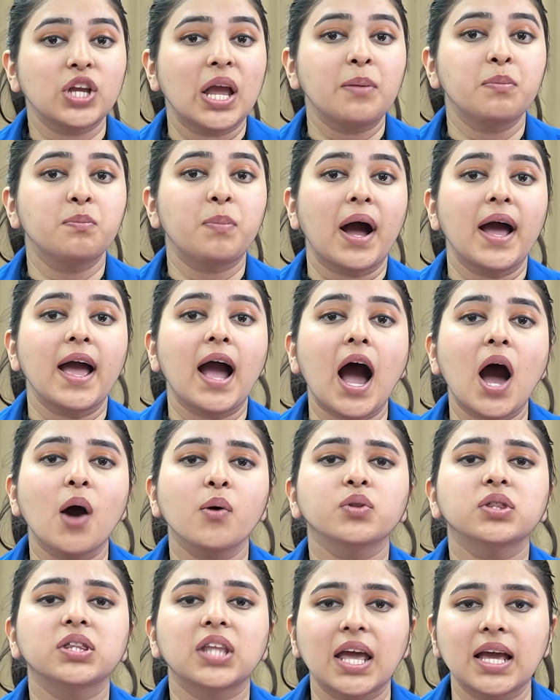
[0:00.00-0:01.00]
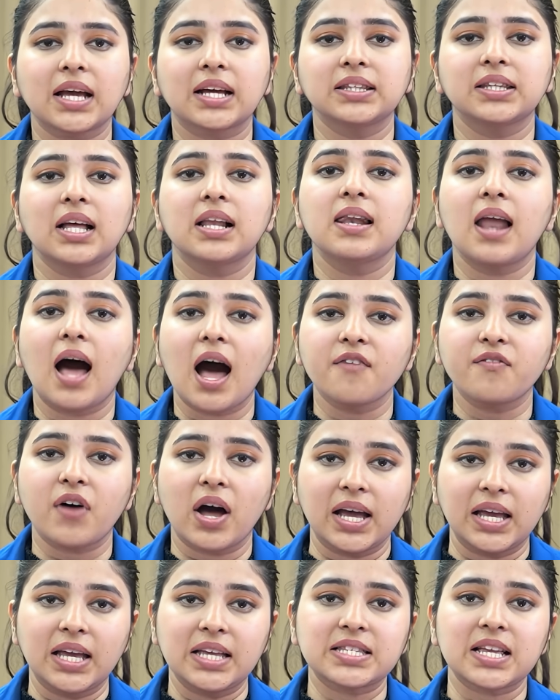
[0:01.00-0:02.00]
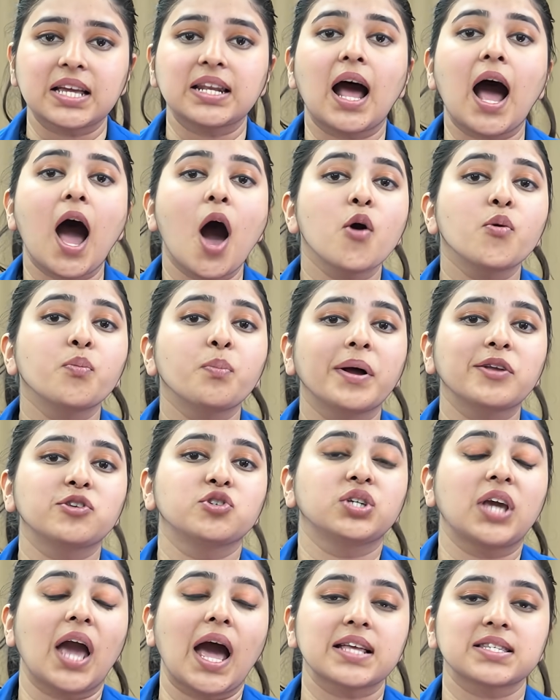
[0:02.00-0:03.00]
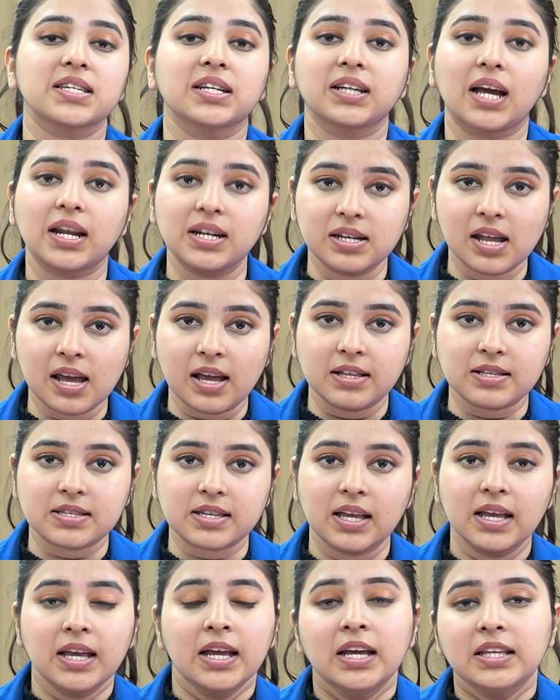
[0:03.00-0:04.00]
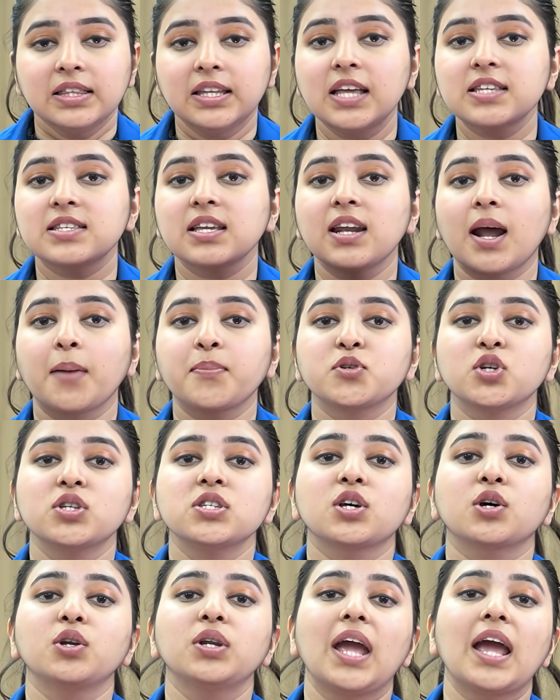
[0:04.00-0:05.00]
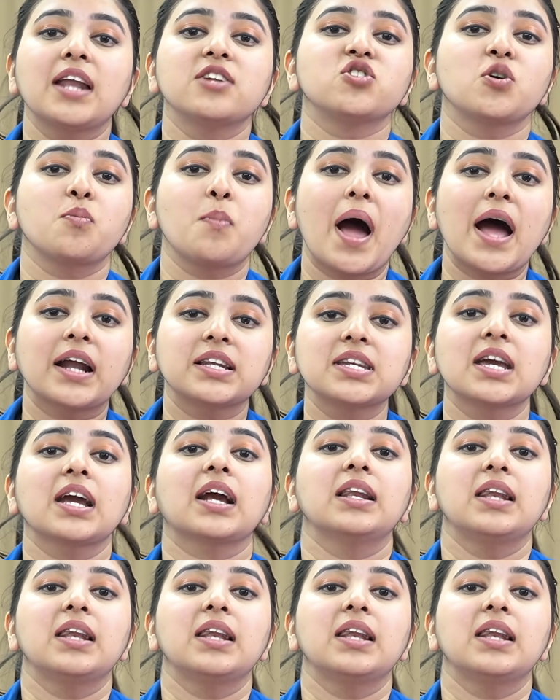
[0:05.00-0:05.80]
shaped by how thick the lava is and how much gas it contains. These eruptions create dramatic